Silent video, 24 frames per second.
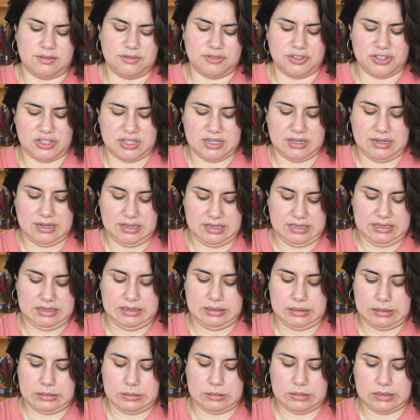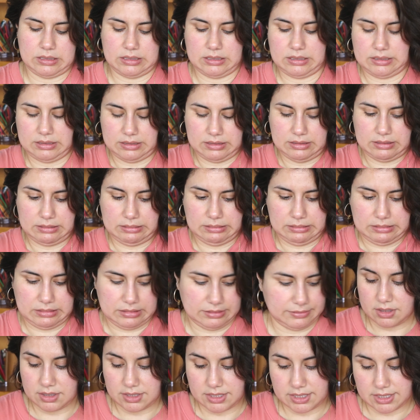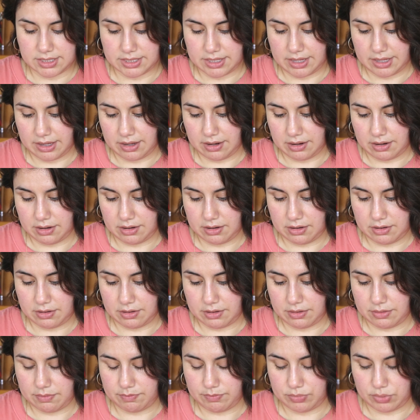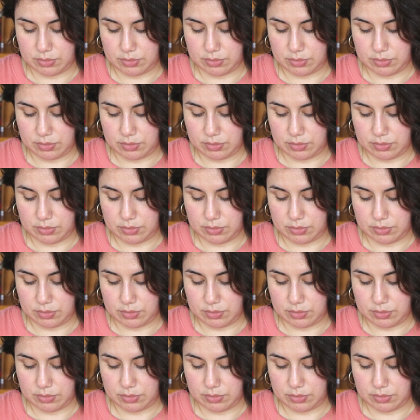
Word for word: Conchale. This is their...